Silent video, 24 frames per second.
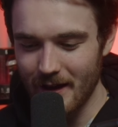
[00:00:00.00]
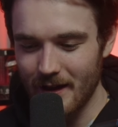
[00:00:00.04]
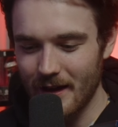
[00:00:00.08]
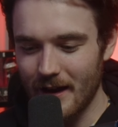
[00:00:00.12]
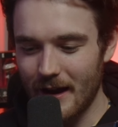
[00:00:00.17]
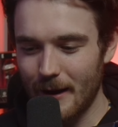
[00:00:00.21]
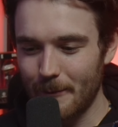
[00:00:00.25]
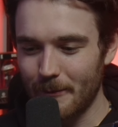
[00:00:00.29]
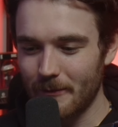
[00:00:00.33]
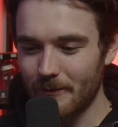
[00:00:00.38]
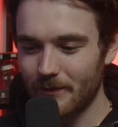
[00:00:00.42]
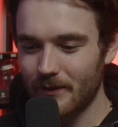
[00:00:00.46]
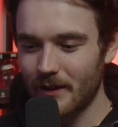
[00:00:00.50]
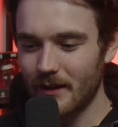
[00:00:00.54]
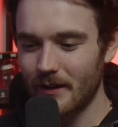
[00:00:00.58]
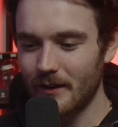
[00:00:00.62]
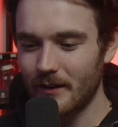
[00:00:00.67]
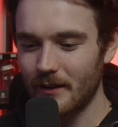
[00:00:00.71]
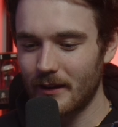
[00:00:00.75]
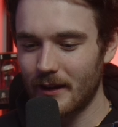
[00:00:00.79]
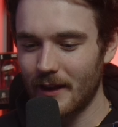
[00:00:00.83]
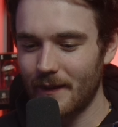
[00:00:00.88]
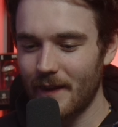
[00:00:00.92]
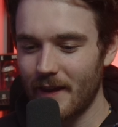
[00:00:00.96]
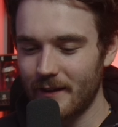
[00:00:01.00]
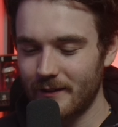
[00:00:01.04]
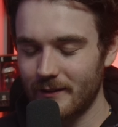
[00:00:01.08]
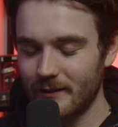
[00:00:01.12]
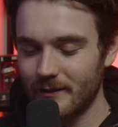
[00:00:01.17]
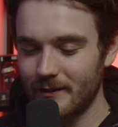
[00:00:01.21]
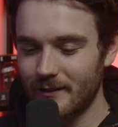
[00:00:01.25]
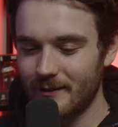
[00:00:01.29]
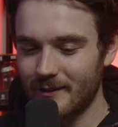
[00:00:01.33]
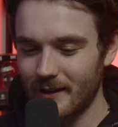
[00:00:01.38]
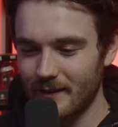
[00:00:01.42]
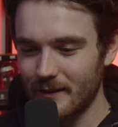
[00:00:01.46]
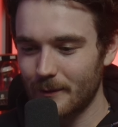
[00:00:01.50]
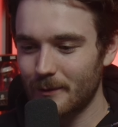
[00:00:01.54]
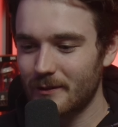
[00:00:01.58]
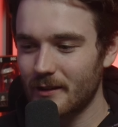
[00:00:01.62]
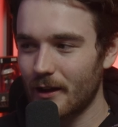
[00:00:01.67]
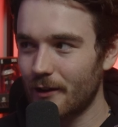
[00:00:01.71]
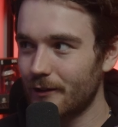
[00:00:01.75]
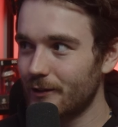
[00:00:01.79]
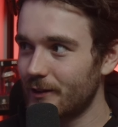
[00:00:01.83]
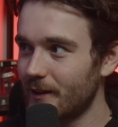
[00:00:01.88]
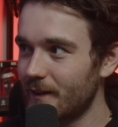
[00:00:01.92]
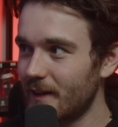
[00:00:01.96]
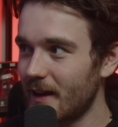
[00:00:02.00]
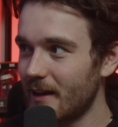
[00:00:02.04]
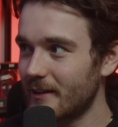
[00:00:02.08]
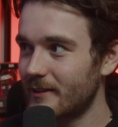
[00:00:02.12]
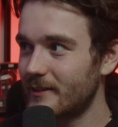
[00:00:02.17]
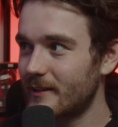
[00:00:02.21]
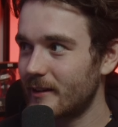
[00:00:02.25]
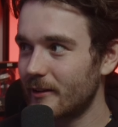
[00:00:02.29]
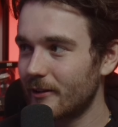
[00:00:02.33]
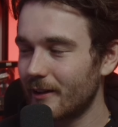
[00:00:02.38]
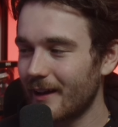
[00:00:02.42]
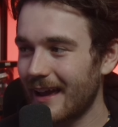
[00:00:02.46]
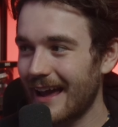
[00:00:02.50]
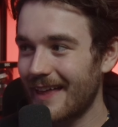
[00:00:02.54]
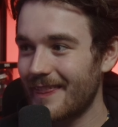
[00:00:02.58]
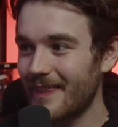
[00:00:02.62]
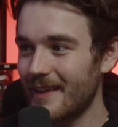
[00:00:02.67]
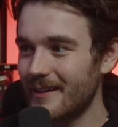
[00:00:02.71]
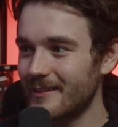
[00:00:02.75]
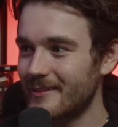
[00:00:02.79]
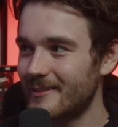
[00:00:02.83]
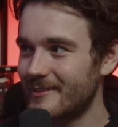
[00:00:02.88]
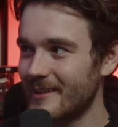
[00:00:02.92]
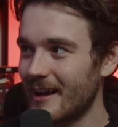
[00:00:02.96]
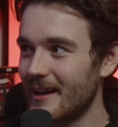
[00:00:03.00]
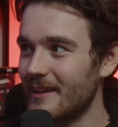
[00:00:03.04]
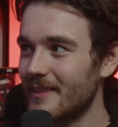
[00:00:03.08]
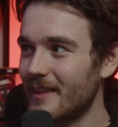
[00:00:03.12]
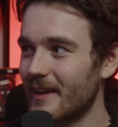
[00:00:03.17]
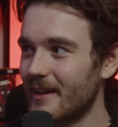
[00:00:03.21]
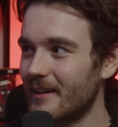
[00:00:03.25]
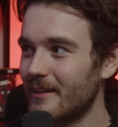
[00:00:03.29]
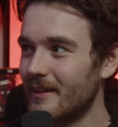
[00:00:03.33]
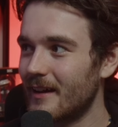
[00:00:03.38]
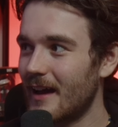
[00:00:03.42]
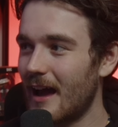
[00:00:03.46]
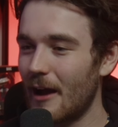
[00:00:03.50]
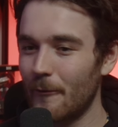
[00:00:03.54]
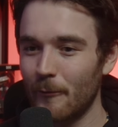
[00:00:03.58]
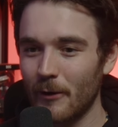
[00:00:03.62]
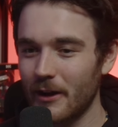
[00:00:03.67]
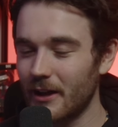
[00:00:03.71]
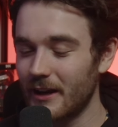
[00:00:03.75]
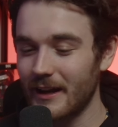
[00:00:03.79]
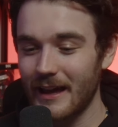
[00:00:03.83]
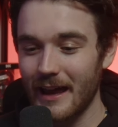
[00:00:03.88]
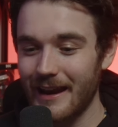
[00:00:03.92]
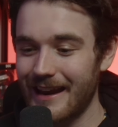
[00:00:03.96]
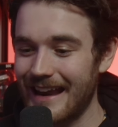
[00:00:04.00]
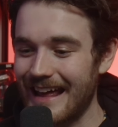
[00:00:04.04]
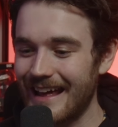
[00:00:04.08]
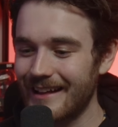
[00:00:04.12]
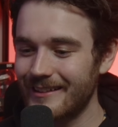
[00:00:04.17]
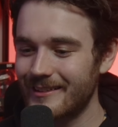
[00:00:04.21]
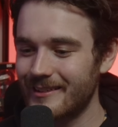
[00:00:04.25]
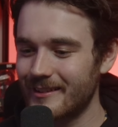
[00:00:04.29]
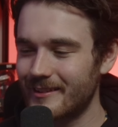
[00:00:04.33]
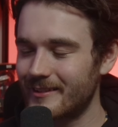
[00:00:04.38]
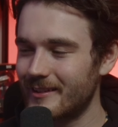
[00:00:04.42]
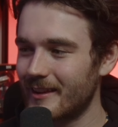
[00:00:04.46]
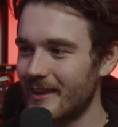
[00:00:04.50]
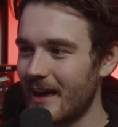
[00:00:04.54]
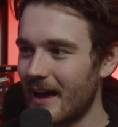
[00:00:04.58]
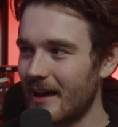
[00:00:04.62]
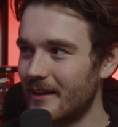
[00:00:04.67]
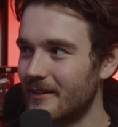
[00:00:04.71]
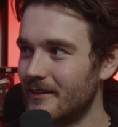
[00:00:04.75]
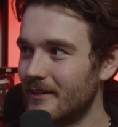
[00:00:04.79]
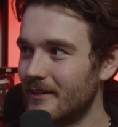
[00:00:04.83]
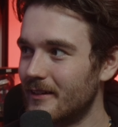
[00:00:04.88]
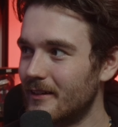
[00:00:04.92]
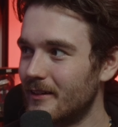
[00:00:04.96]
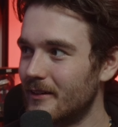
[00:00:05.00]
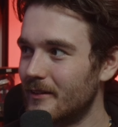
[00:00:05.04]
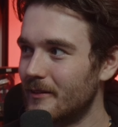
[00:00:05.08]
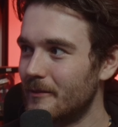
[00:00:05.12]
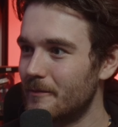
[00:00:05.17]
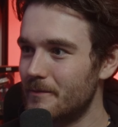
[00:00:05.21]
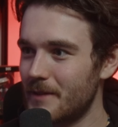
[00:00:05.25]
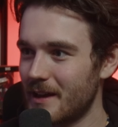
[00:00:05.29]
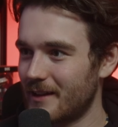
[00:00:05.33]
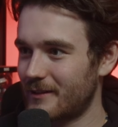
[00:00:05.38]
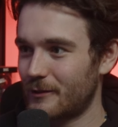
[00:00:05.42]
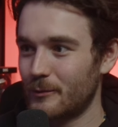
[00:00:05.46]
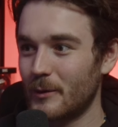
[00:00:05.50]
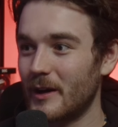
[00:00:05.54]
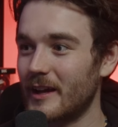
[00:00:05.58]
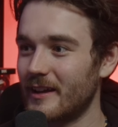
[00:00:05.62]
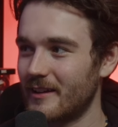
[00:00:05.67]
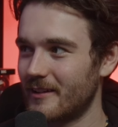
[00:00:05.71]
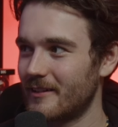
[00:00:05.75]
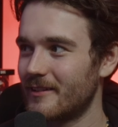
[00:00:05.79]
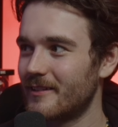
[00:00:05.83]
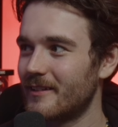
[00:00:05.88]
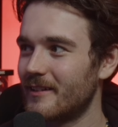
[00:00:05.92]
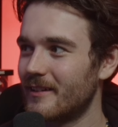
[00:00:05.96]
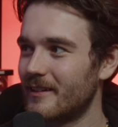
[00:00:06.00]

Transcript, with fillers: Um, can they seat themselves in the S tier and can they stay there? And we're going to get an answer to that next week.